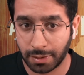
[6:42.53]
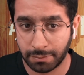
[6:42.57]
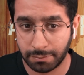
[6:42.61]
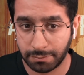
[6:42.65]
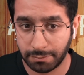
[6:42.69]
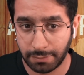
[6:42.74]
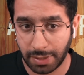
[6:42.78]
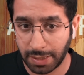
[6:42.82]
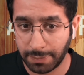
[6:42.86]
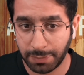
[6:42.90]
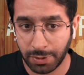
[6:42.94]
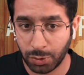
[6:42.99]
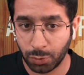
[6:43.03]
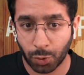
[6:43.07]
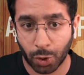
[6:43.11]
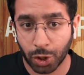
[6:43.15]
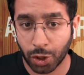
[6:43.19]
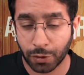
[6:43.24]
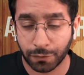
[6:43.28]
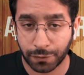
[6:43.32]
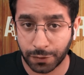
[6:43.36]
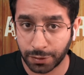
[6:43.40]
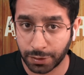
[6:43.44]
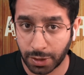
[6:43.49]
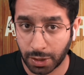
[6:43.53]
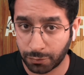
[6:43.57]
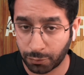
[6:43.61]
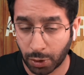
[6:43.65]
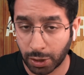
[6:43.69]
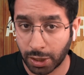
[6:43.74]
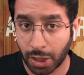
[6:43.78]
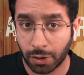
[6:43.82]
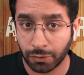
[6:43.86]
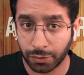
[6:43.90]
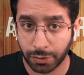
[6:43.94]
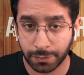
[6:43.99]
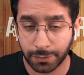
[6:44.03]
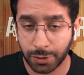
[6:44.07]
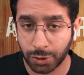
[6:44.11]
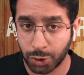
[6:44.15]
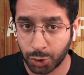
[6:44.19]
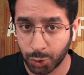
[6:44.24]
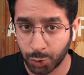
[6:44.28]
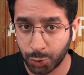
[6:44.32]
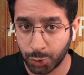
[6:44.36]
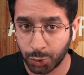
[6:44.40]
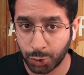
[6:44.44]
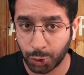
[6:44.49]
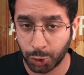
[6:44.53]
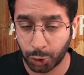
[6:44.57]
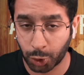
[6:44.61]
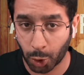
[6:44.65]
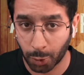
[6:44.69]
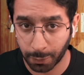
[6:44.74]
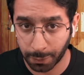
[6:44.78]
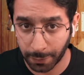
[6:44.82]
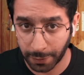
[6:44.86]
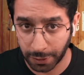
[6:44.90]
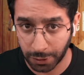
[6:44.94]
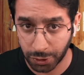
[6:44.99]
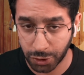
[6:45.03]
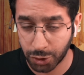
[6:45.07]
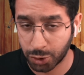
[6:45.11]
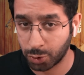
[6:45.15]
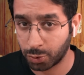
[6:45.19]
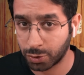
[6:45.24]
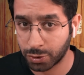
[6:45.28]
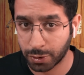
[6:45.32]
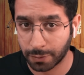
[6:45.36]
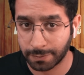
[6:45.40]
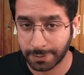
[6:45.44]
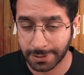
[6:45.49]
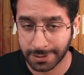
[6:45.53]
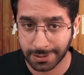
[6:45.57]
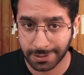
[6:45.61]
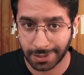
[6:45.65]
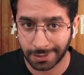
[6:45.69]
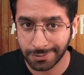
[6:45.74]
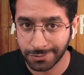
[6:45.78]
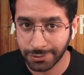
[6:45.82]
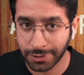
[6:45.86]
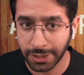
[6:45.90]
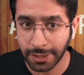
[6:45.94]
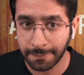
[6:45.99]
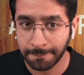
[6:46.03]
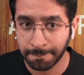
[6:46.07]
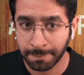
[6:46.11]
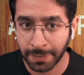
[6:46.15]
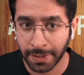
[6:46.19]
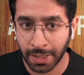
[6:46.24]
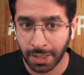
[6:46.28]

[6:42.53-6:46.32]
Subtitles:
maybe one out of the two top institutes of this country,